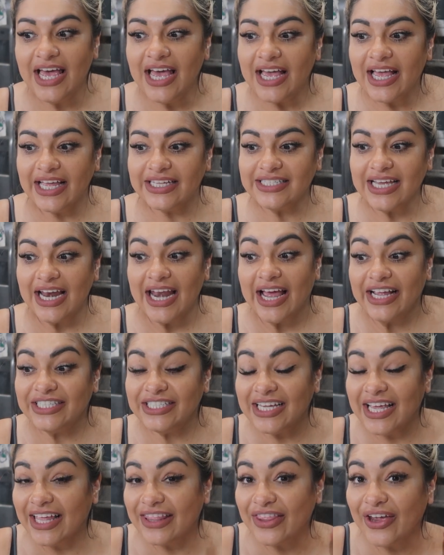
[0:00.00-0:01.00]
because I like
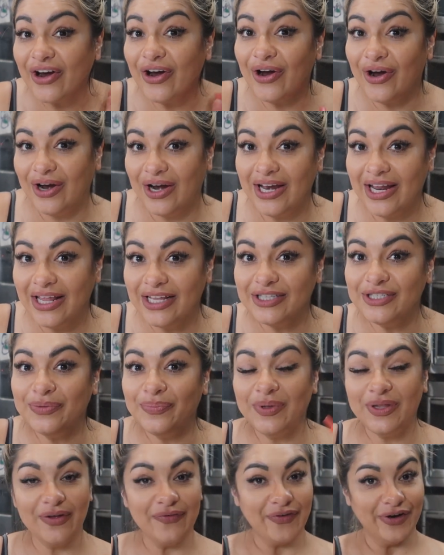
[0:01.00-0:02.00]
to get there early to
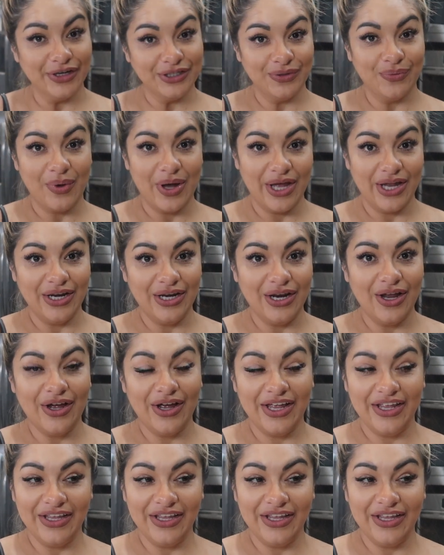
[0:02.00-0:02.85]
be the first one,